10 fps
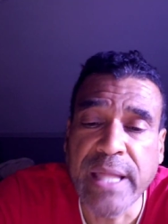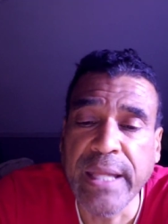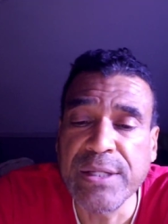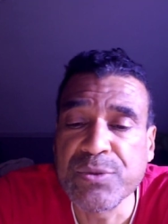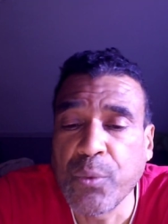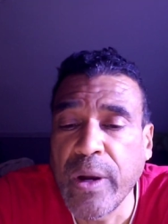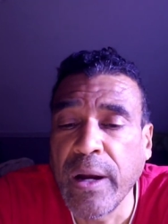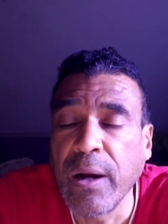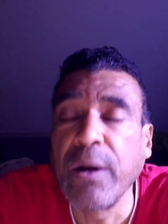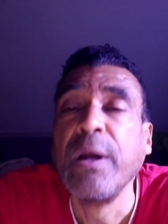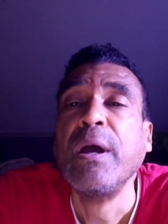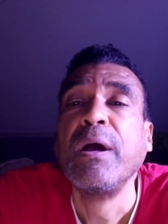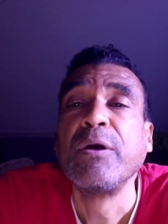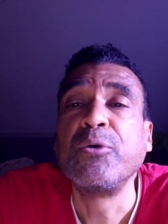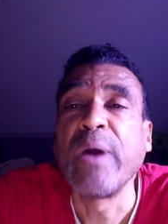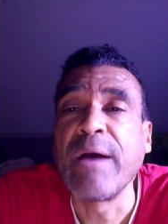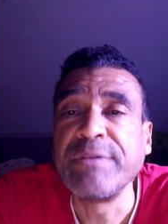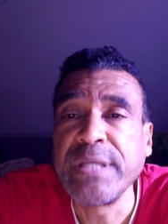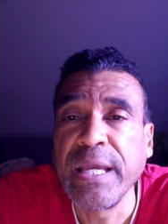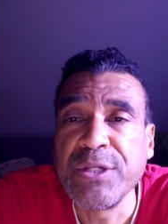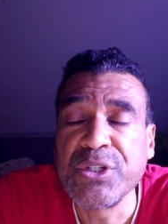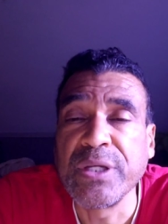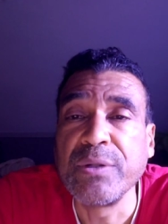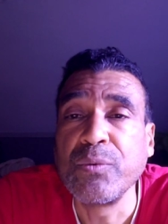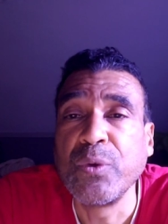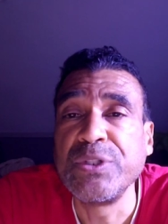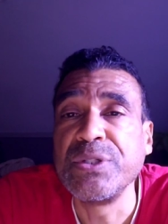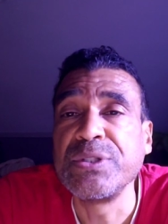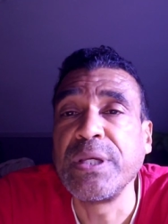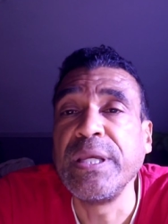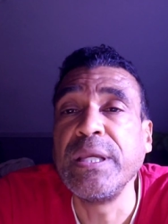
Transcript: That is where gravitation, which is